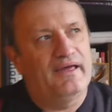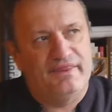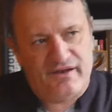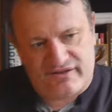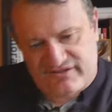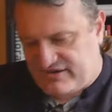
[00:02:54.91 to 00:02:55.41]

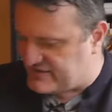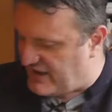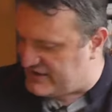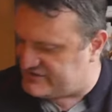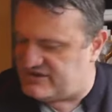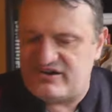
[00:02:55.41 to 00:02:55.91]
that's
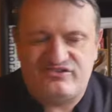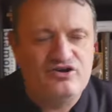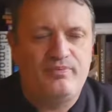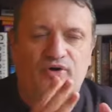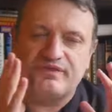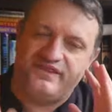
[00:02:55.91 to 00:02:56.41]
discussed in this new
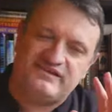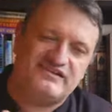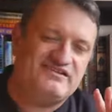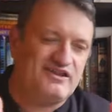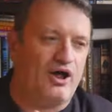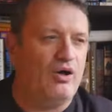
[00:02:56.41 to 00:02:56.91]
book, this
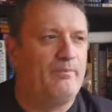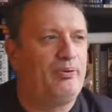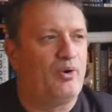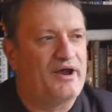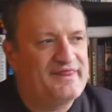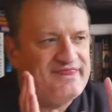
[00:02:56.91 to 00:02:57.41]
is the whole point.